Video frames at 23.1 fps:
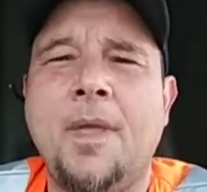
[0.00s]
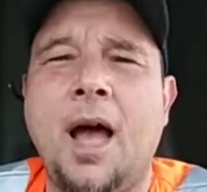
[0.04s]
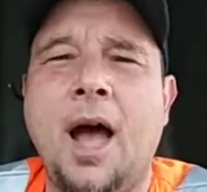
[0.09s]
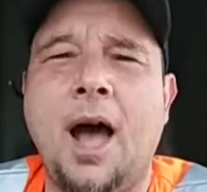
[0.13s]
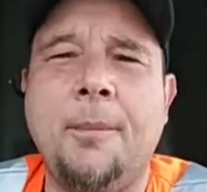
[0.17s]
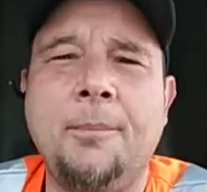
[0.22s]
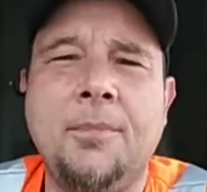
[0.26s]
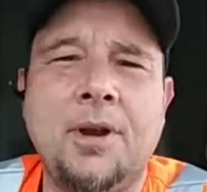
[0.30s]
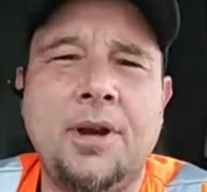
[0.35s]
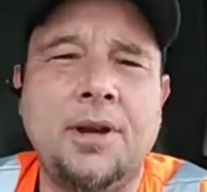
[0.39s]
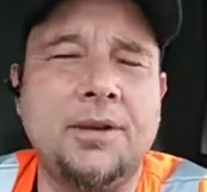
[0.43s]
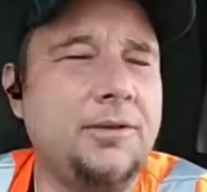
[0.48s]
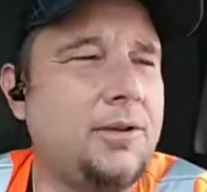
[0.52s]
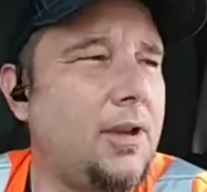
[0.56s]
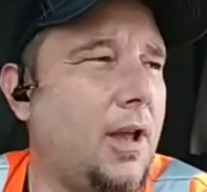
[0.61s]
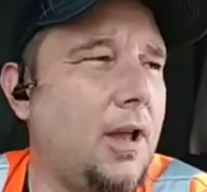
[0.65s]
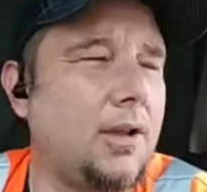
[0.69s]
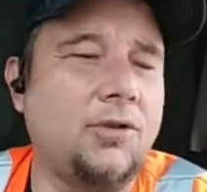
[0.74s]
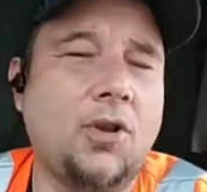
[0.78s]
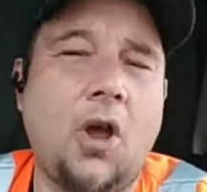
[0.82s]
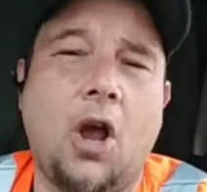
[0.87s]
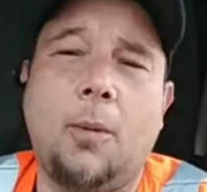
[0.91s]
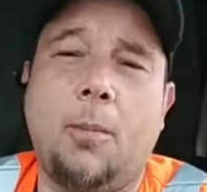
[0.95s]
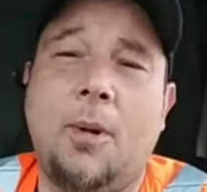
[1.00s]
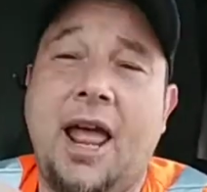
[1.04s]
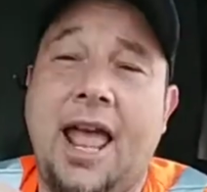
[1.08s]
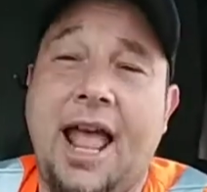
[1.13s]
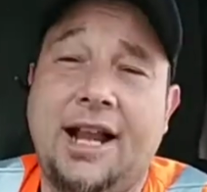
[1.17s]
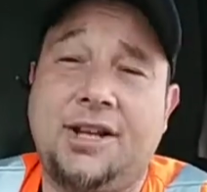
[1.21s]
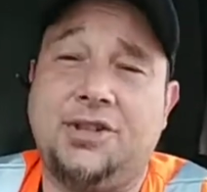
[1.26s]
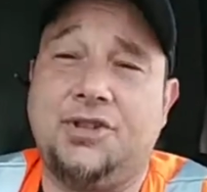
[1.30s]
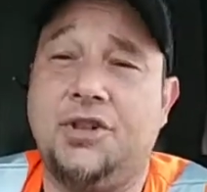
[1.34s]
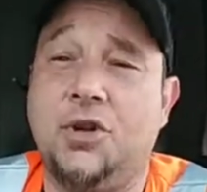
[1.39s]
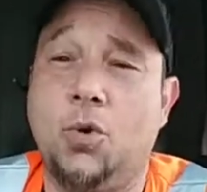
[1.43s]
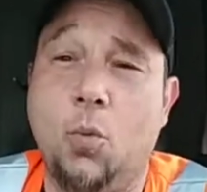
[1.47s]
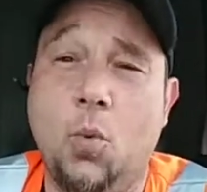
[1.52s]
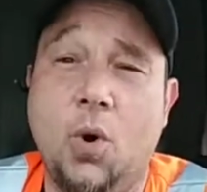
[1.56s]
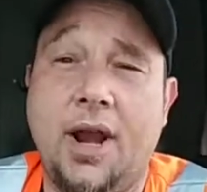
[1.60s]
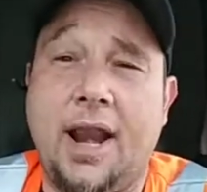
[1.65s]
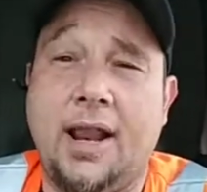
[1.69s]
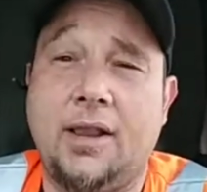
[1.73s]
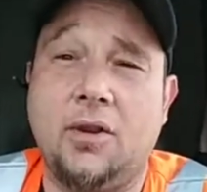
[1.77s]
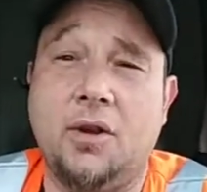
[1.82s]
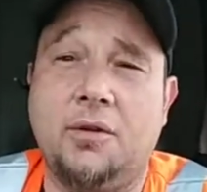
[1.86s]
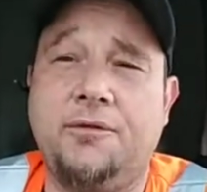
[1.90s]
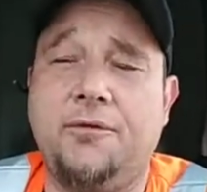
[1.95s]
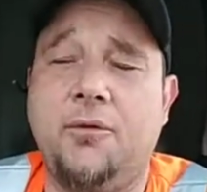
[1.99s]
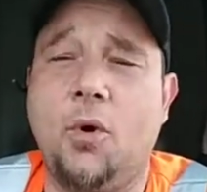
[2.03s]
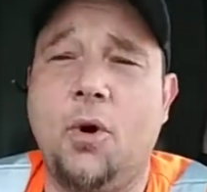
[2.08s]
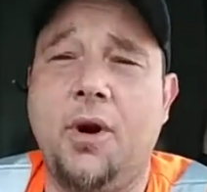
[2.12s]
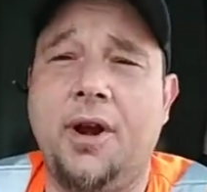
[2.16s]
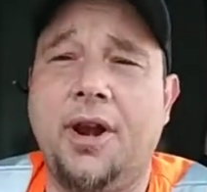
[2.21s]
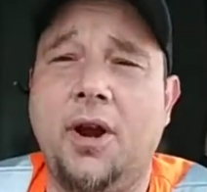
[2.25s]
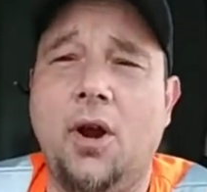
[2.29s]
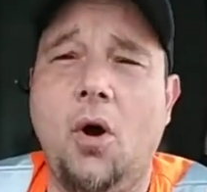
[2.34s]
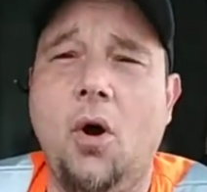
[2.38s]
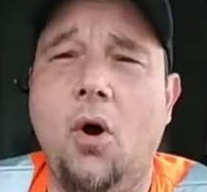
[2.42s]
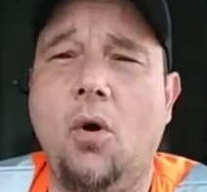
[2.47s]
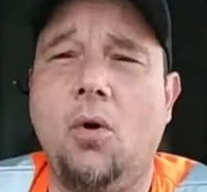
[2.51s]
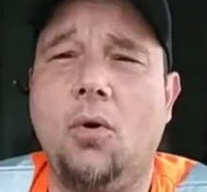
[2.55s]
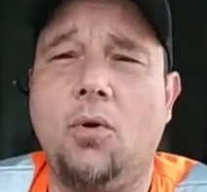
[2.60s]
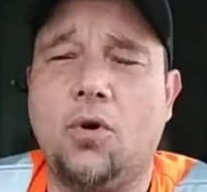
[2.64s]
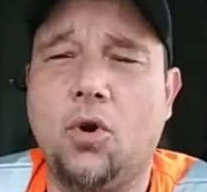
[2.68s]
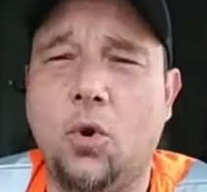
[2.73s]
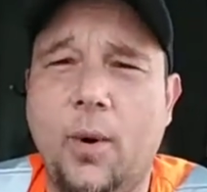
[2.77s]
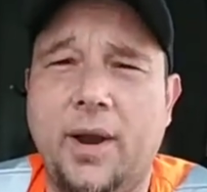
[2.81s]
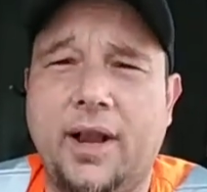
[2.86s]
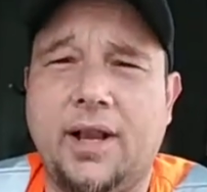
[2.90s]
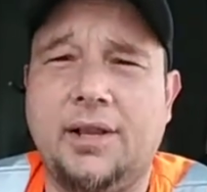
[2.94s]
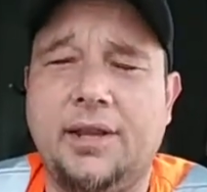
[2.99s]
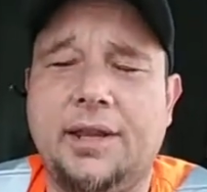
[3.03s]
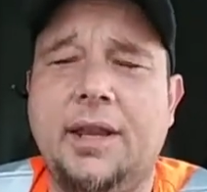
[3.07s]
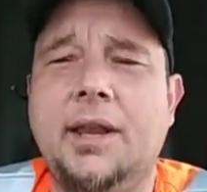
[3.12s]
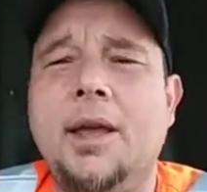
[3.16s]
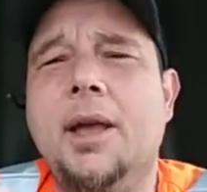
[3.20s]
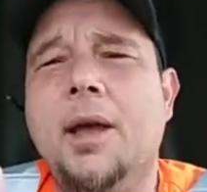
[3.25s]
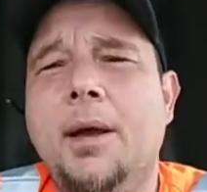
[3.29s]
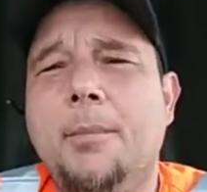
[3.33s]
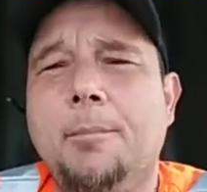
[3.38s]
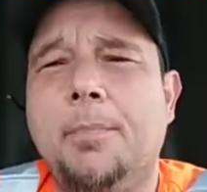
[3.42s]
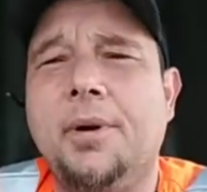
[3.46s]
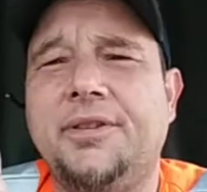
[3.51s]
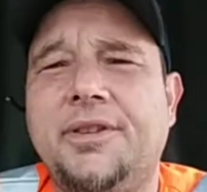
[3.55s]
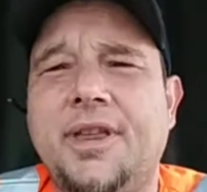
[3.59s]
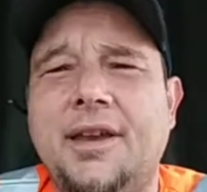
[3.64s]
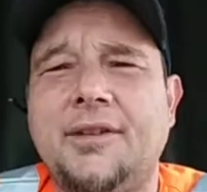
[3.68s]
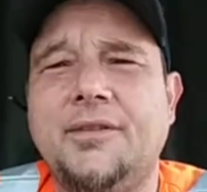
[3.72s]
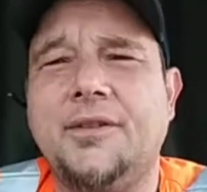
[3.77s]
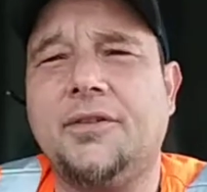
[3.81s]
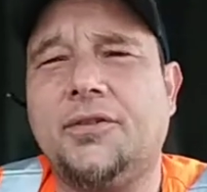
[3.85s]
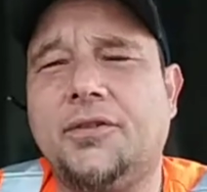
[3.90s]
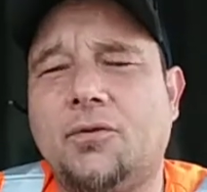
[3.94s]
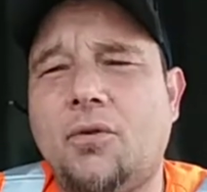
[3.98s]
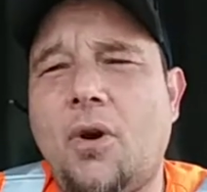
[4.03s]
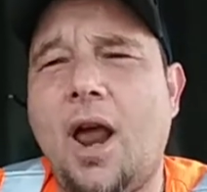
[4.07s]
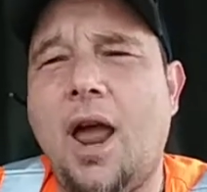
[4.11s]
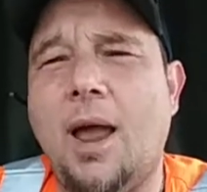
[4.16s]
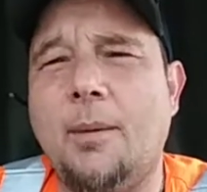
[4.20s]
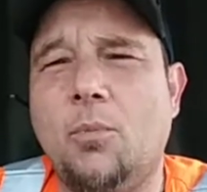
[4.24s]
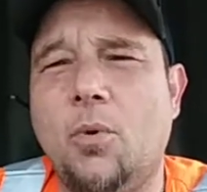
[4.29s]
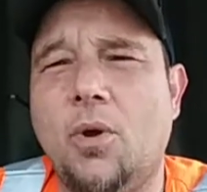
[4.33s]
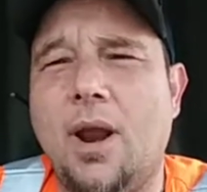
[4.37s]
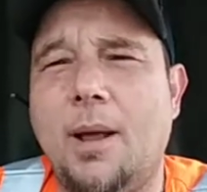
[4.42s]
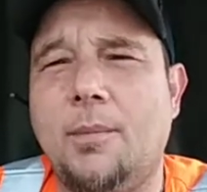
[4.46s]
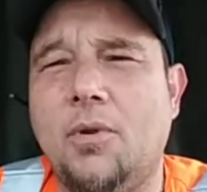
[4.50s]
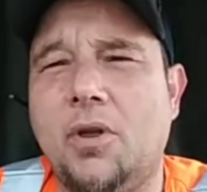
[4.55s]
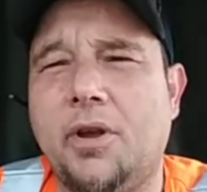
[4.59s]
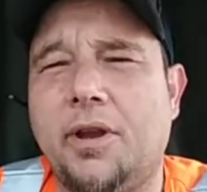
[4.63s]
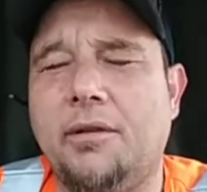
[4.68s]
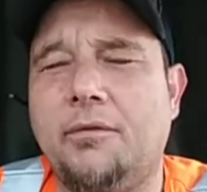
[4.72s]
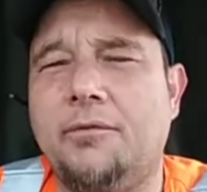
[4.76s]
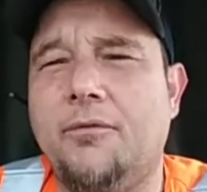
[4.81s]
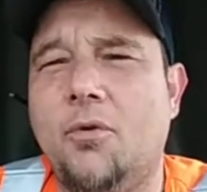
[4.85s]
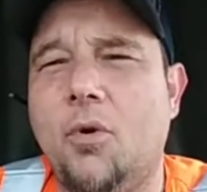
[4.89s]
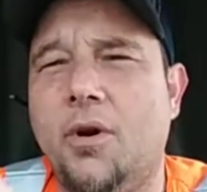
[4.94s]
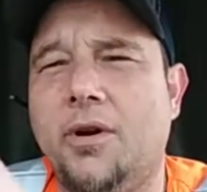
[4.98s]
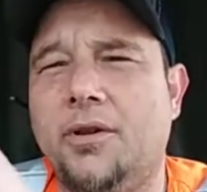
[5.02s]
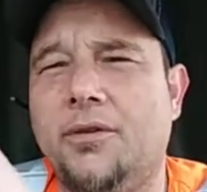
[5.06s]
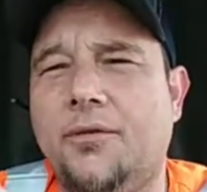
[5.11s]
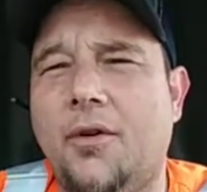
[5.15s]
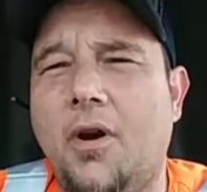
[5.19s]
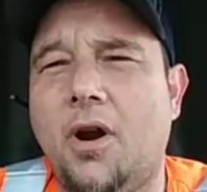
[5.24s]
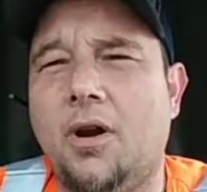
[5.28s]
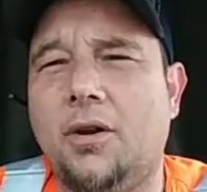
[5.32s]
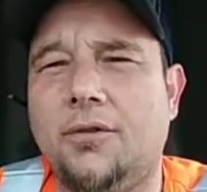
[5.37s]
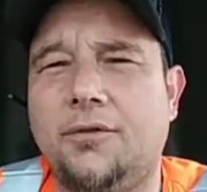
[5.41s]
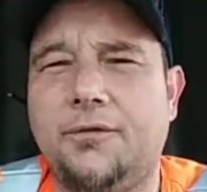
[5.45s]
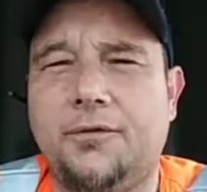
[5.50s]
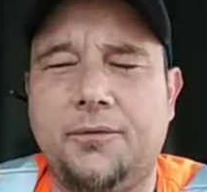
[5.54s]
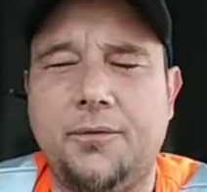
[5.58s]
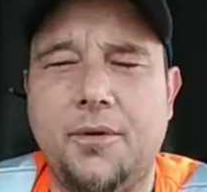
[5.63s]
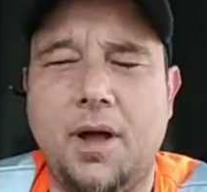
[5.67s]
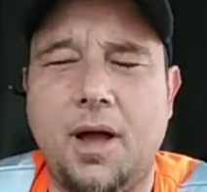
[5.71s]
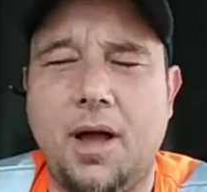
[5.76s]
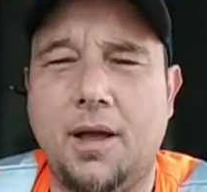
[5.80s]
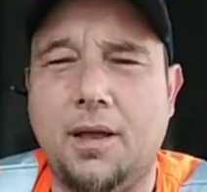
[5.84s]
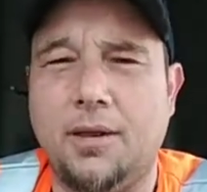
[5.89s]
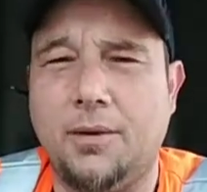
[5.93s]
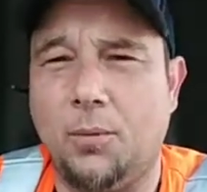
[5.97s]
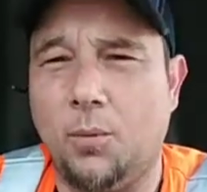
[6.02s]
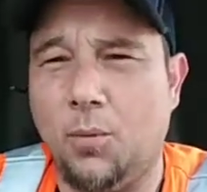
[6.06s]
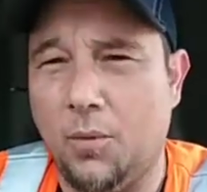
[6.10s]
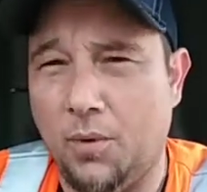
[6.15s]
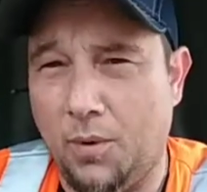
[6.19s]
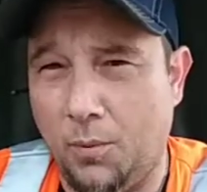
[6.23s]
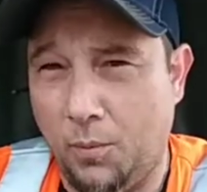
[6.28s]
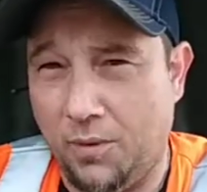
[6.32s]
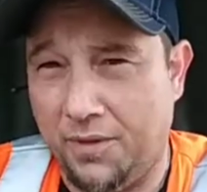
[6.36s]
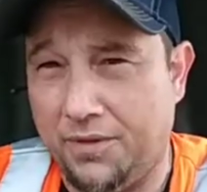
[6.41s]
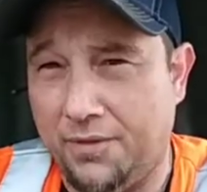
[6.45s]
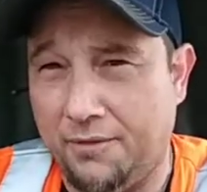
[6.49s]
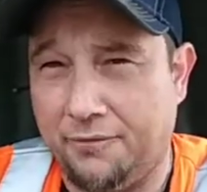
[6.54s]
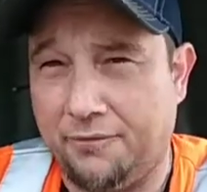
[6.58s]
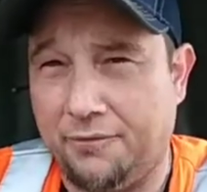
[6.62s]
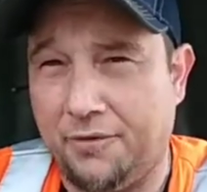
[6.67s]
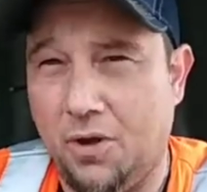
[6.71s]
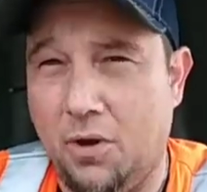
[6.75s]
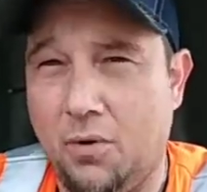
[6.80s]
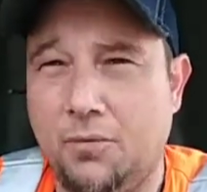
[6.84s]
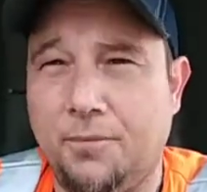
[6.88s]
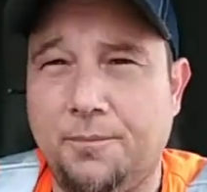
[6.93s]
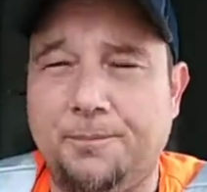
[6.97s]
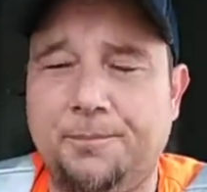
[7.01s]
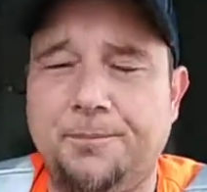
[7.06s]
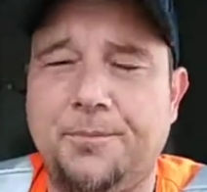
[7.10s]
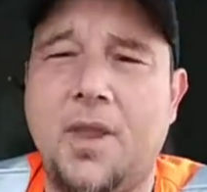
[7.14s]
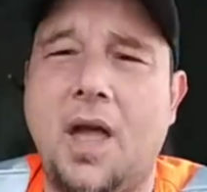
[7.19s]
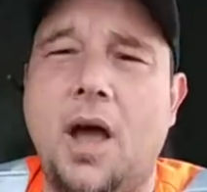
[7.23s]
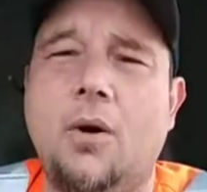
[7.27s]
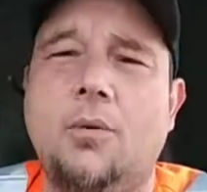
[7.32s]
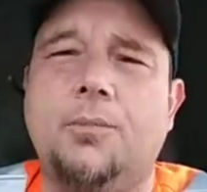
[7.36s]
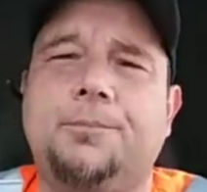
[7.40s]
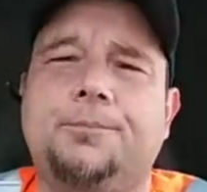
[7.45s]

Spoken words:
I'm going to talk about actually what I look for in a whole quickly, but then describe what I'm looking for as far as with the float. Now,